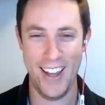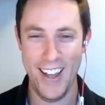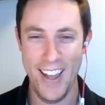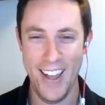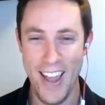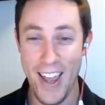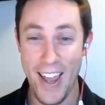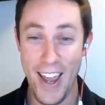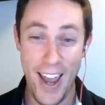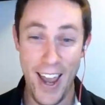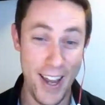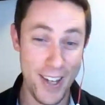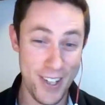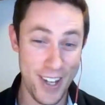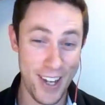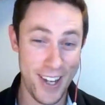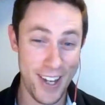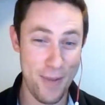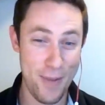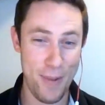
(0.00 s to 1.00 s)

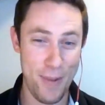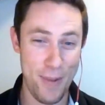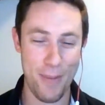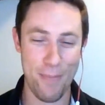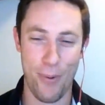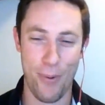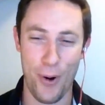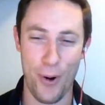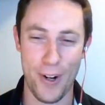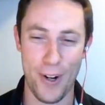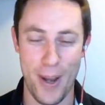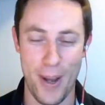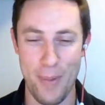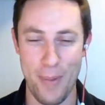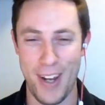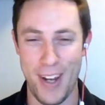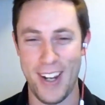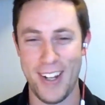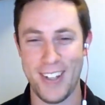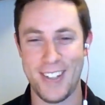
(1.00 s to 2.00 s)
It can be important. I
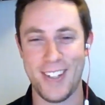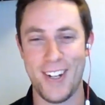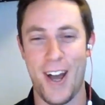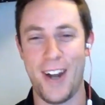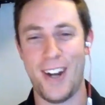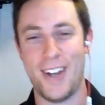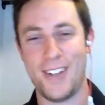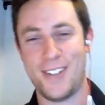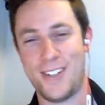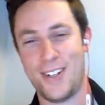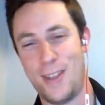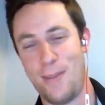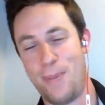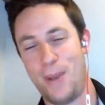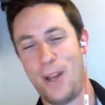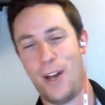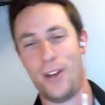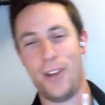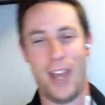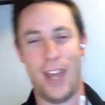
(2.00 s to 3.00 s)
mean, it's not necessarily the be
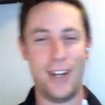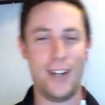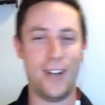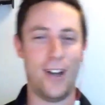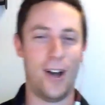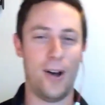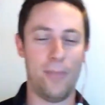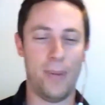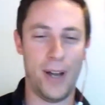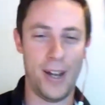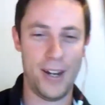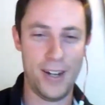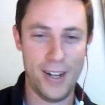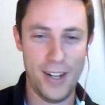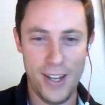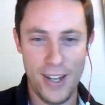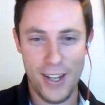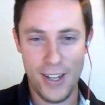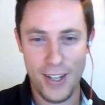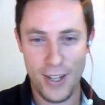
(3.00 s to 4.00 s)
all to end all, but
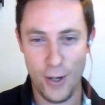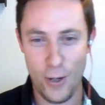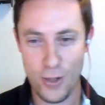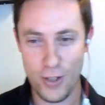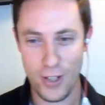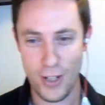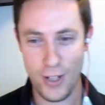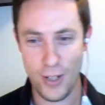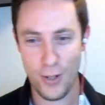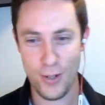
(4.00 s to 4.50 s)
usually you do